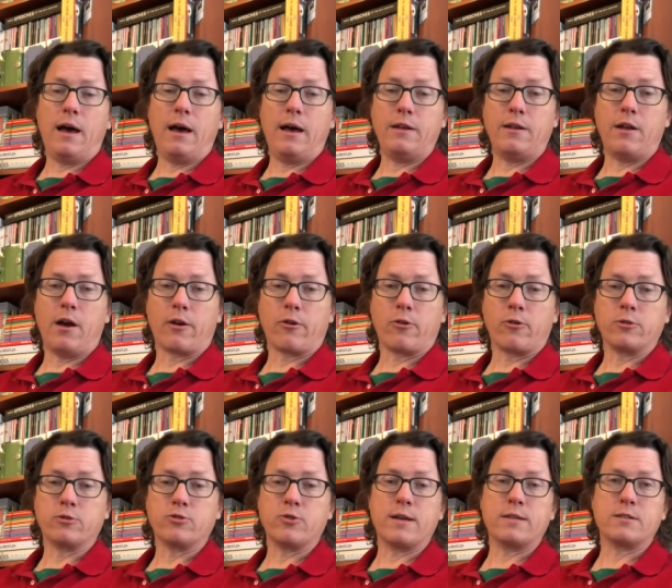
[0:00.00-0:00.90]
inaugural
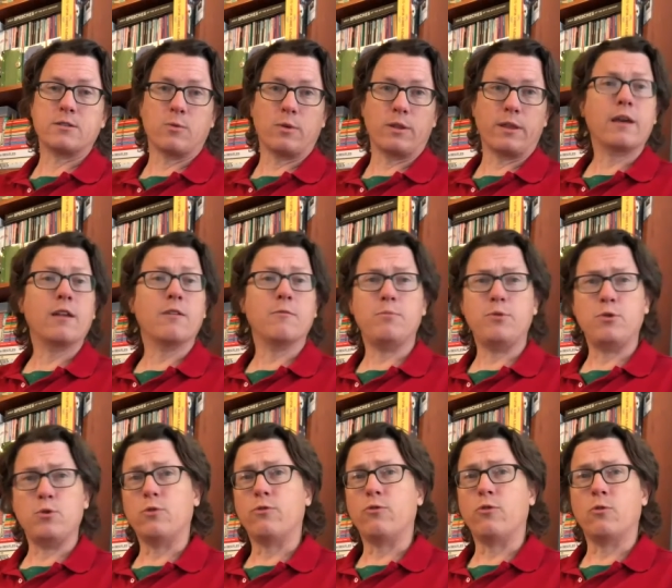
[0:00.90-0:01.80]
address, a really kind of
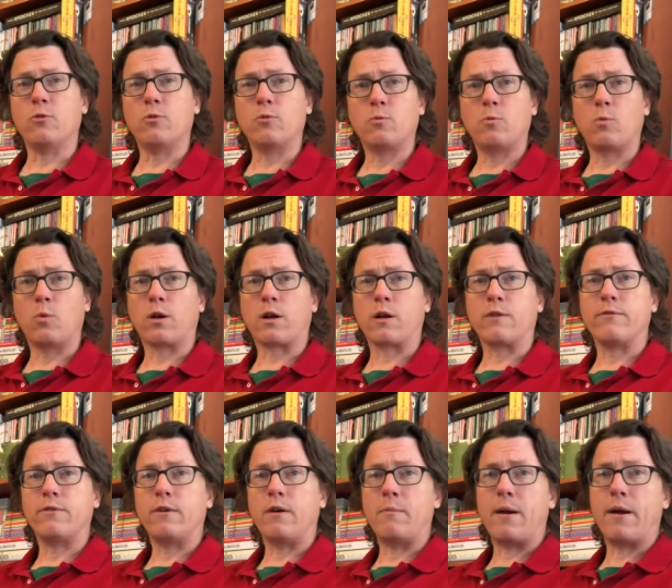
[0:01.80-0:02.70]
beautiful work
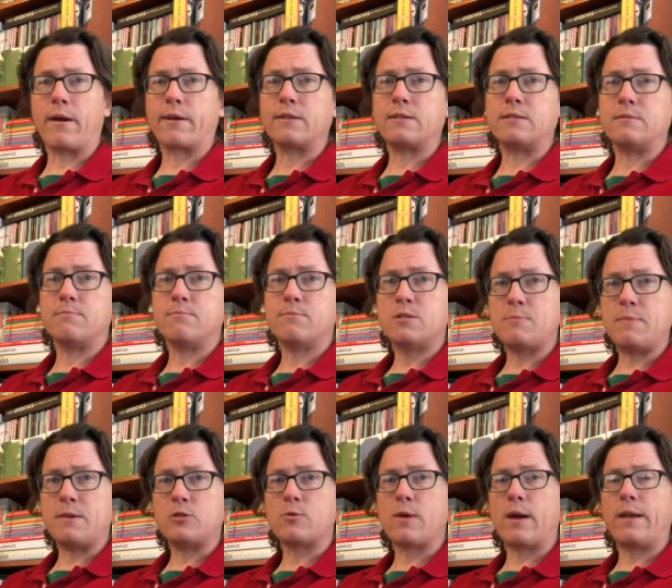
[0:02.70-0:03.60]
of American
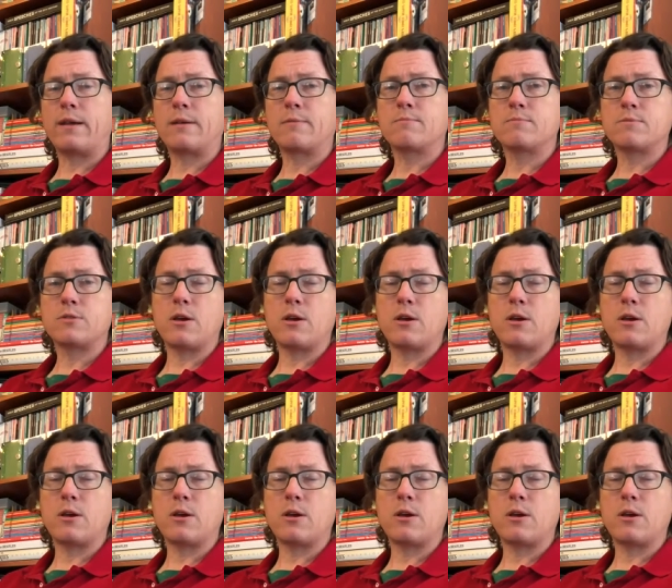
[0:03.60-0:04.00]
speechwriting.